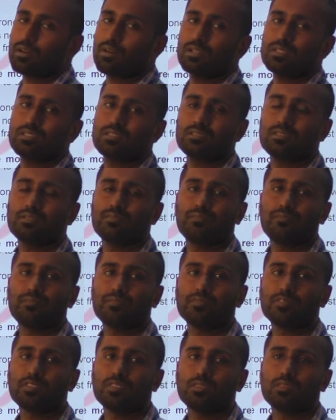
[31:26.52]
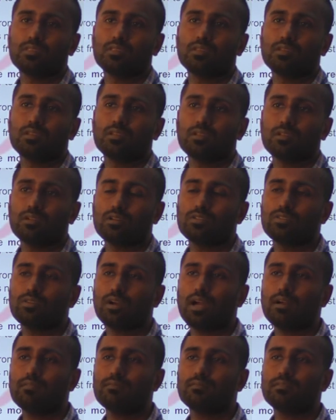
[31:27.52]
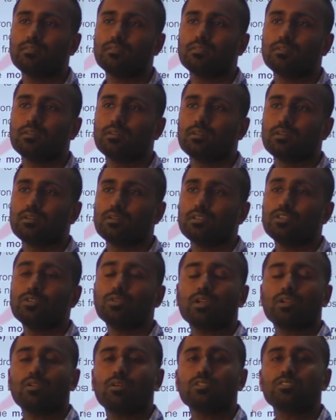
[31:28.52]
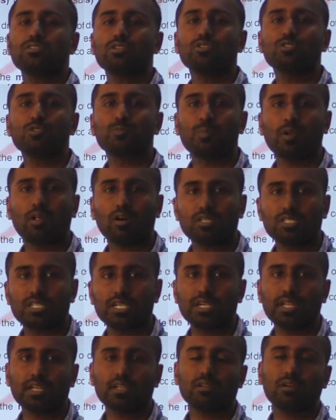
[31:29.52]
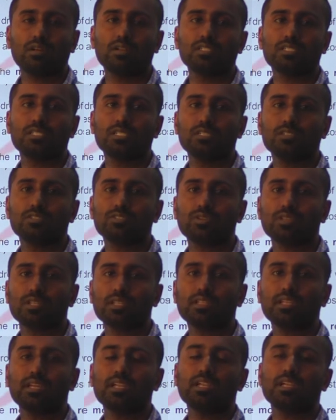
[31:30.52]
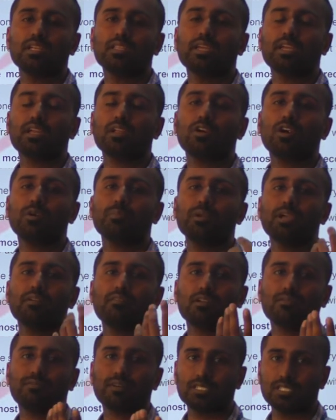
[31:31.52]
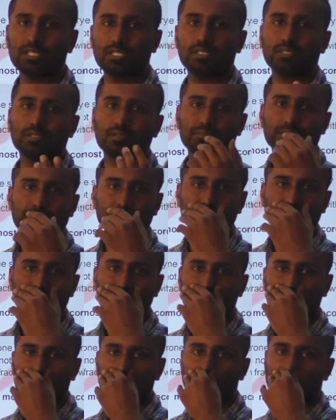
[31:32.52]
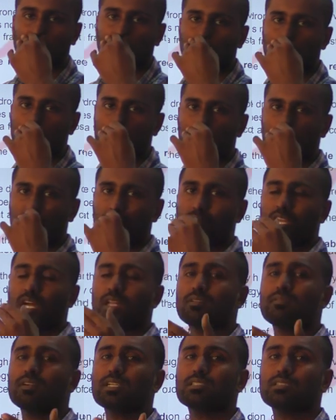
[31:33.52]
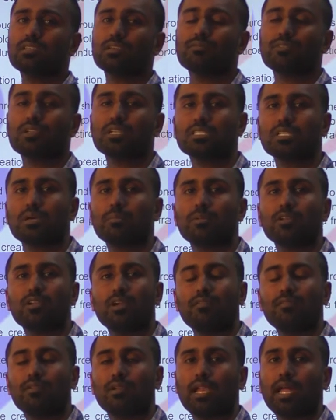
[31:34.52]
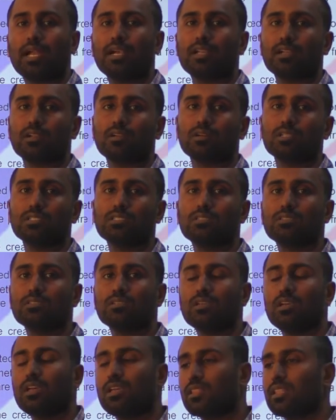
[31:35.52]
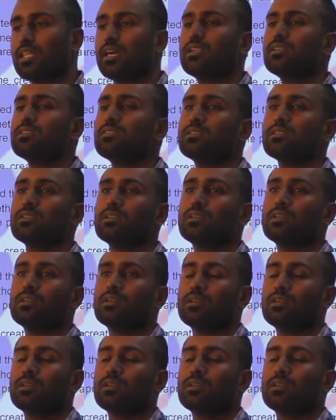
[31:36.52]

records, you know, you have, you can also use blockchain technology so that they, they cannot be ever fudged. Otherwise, say for example, you have land records. There is